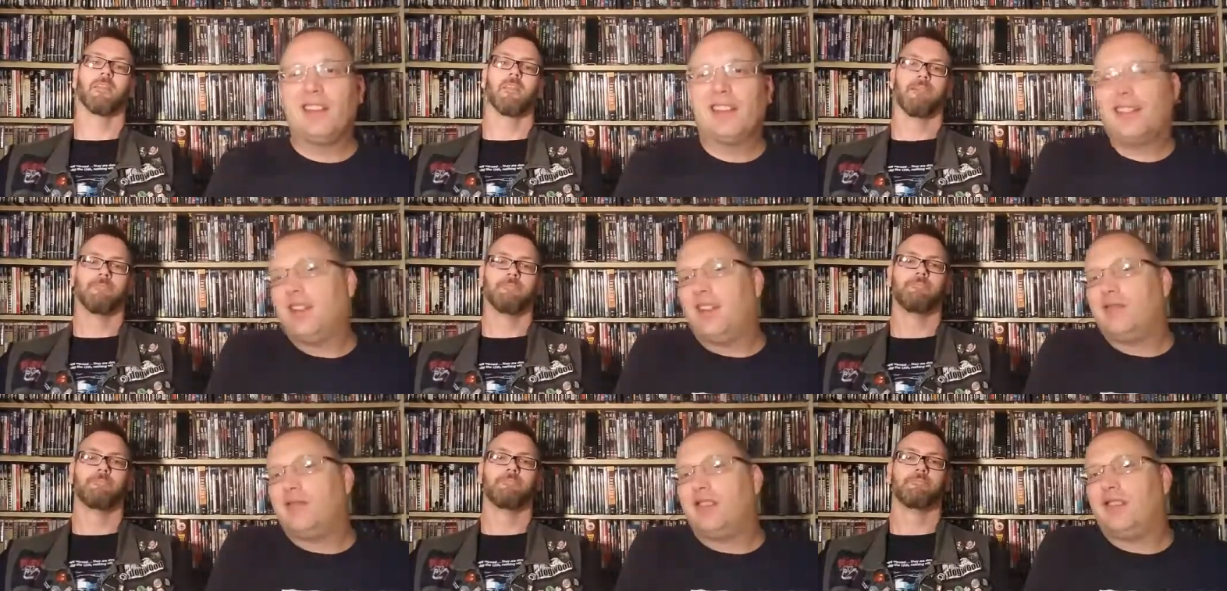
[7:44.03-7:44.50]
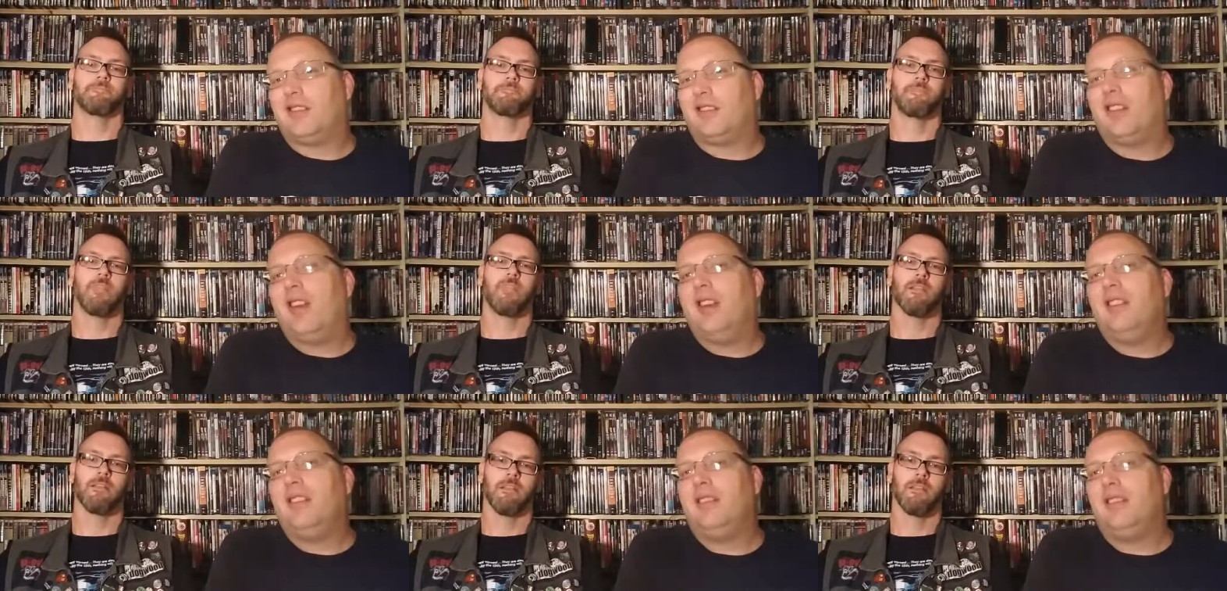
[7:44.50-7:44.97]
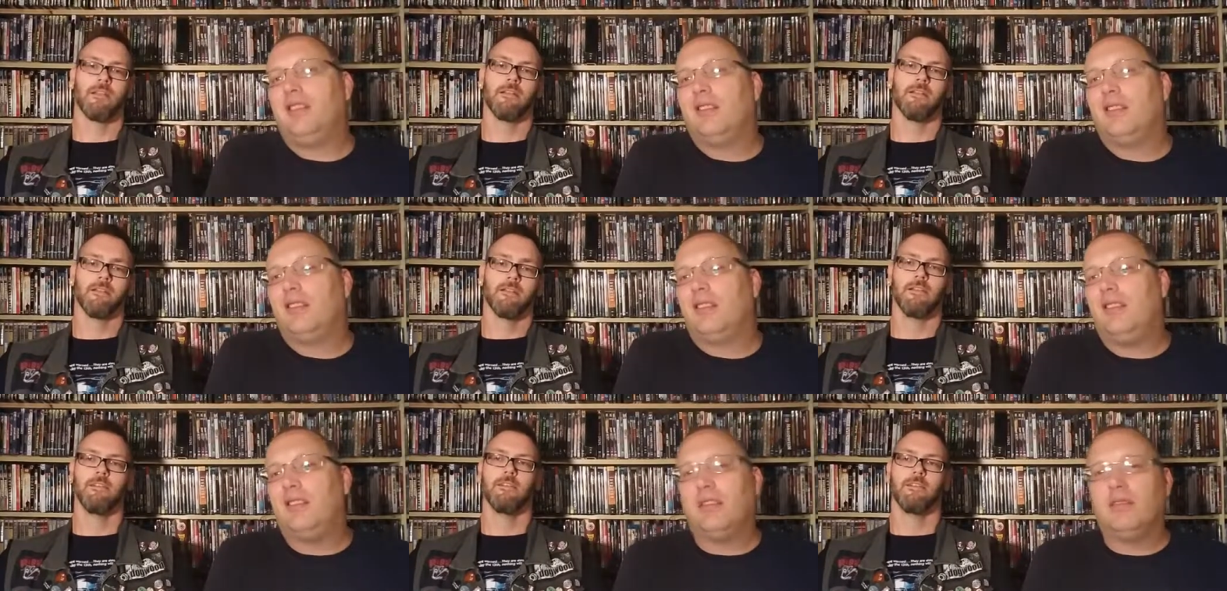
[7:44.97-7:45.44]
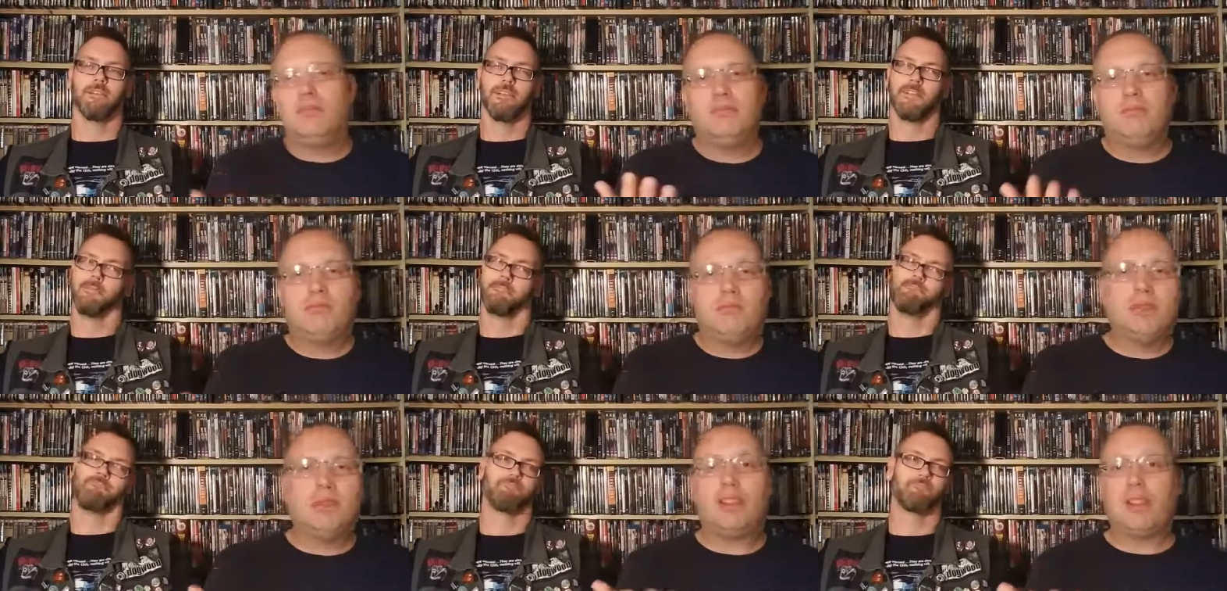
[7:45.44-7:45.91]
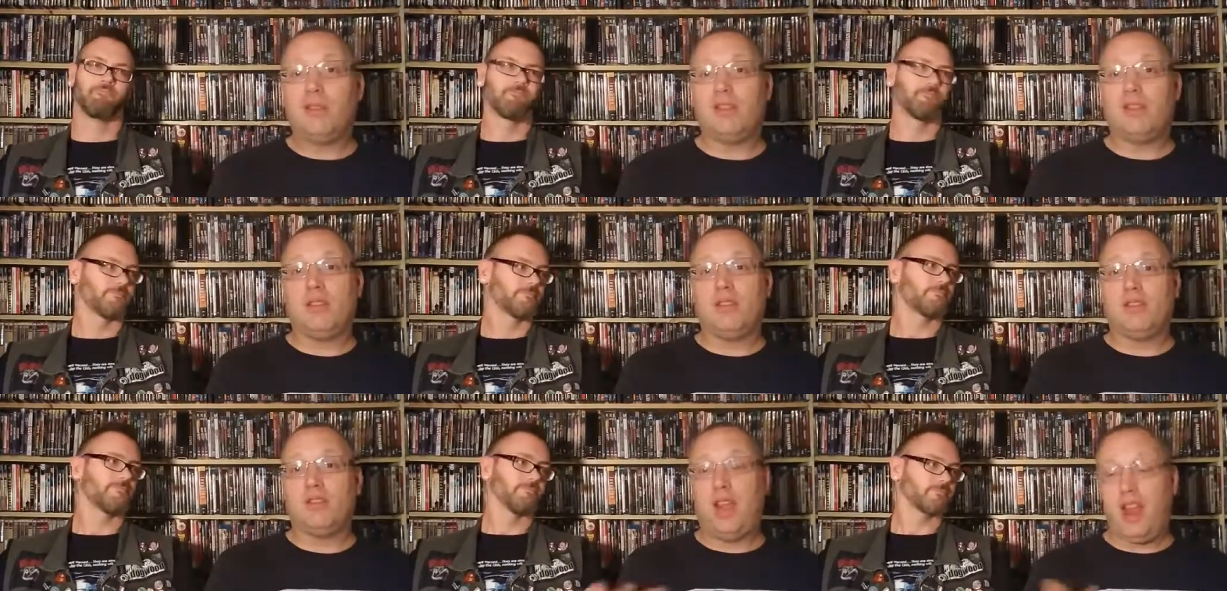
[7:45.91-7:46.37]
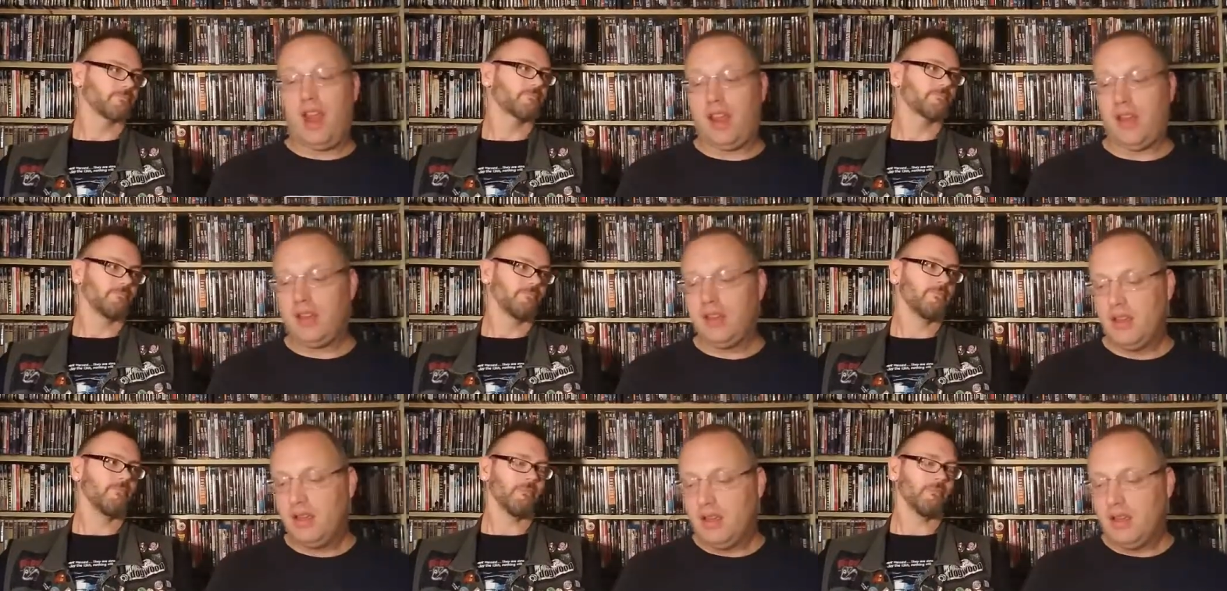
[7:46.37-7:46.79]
Speaker 1: They weren't great, you know, but they were okay.